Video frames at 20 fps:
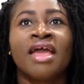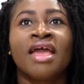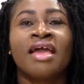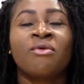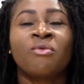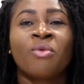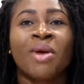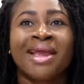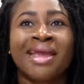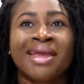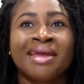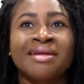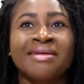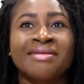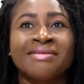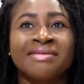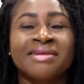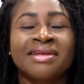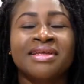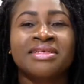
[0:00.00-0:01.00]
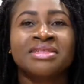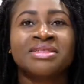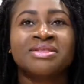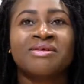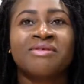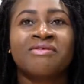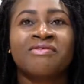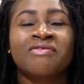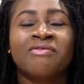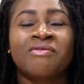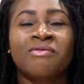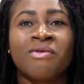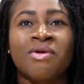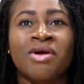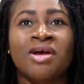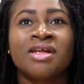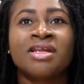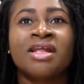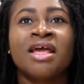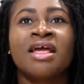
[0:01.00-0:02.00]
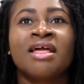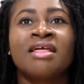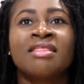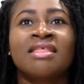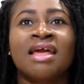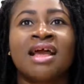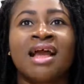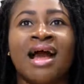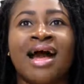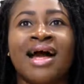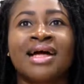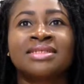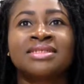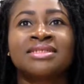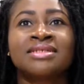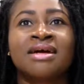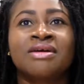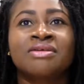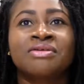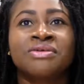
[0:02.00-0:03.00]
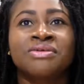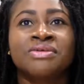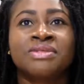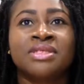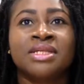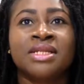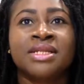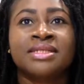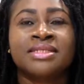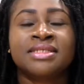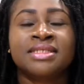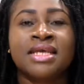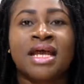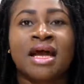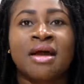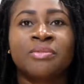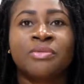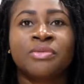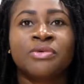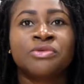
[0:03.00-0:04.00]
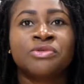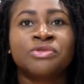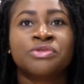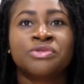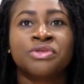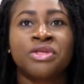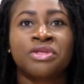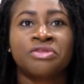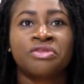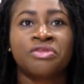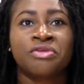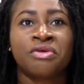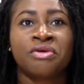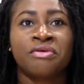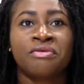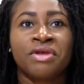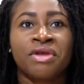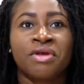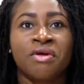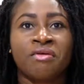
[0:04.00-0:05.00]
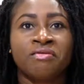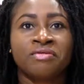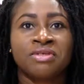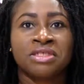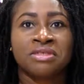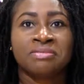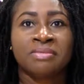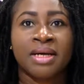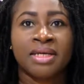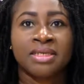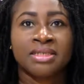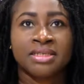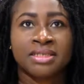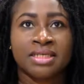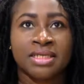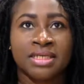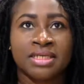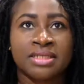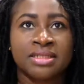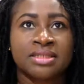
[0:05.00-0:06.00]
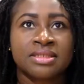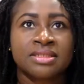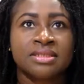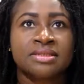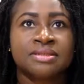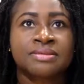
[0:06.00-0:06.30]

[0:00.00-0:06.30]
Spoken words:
a working knowledge of what the cardinal utility approach to the theory of demand is.